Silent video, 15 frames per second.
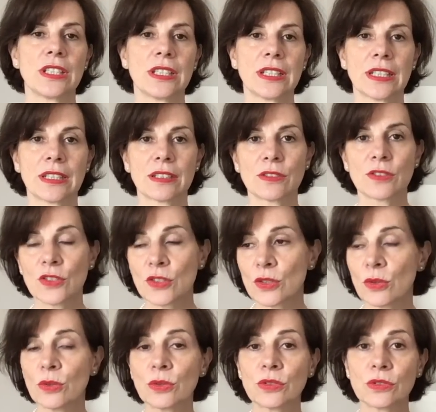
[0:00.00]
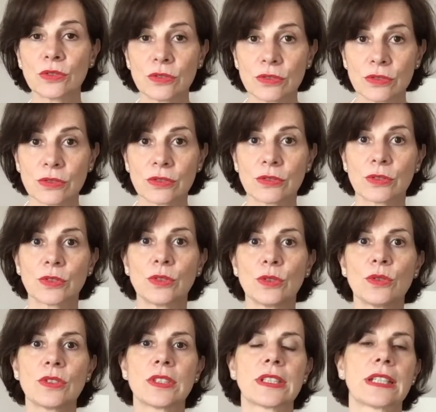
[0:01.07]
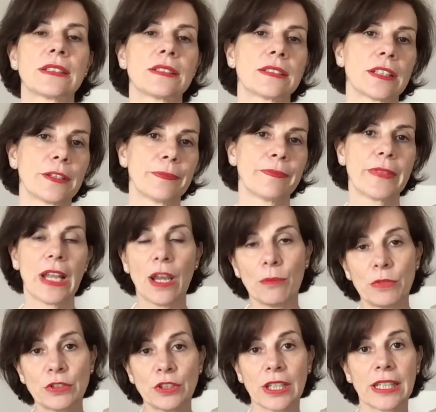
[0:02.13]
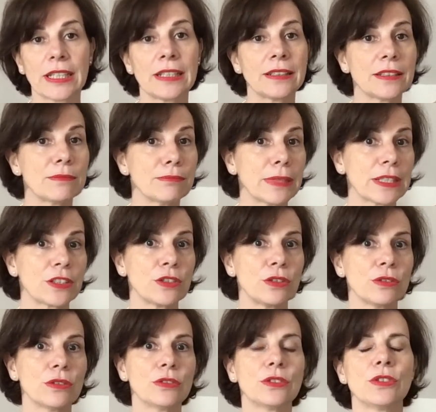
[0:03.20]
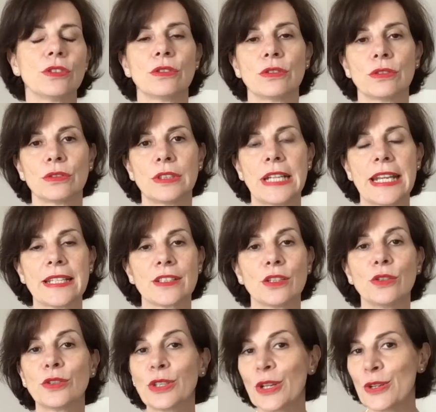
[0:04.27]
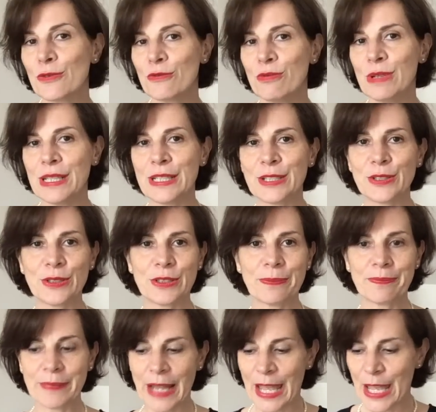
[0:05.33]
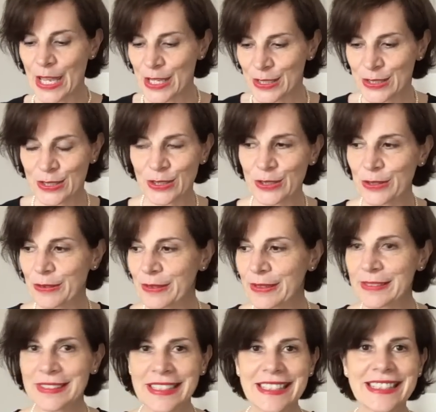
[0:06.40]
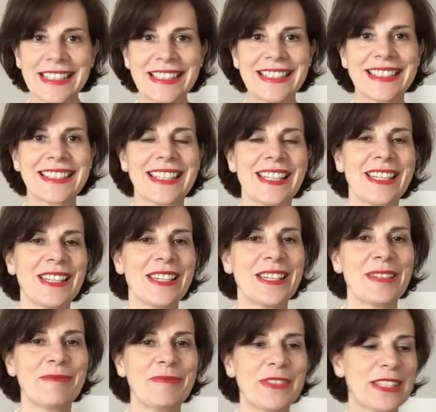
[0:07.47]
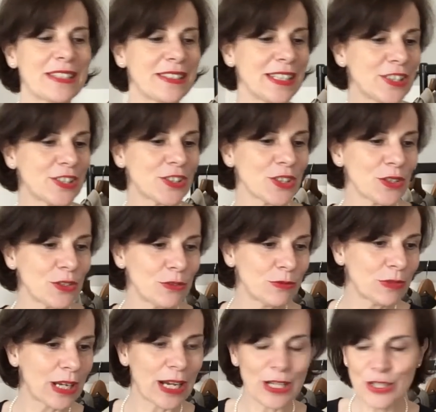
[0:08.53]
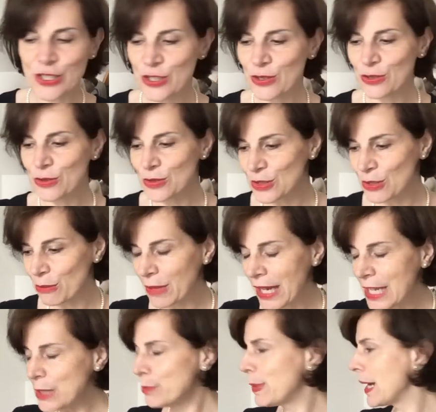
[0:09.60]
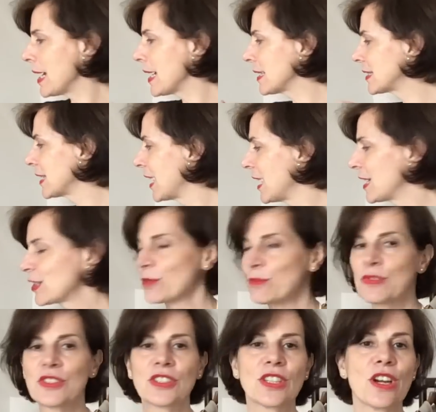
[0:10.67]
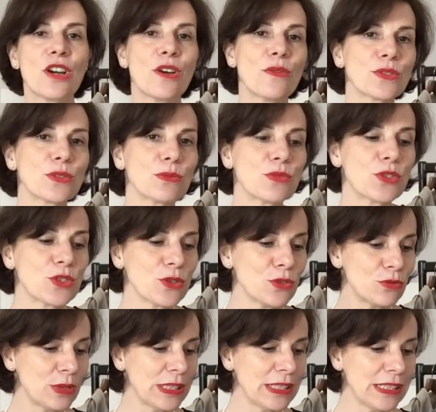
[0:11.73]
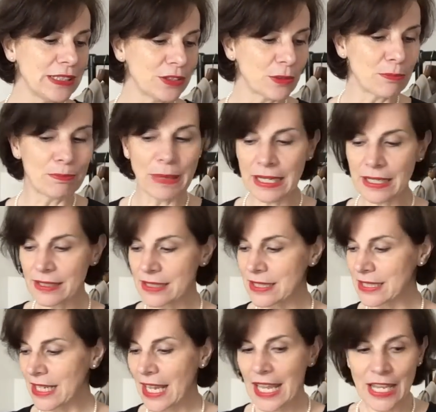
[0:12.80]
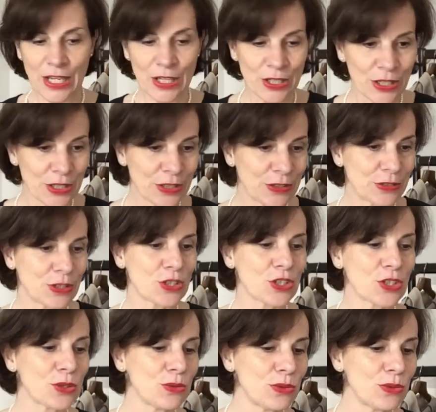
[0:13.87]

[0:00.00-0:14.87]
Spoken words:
those that with the heel make your legs look really good. So this is it. So I'll show you some handbags, some scarves, some jewelry, the belts, the shoes. So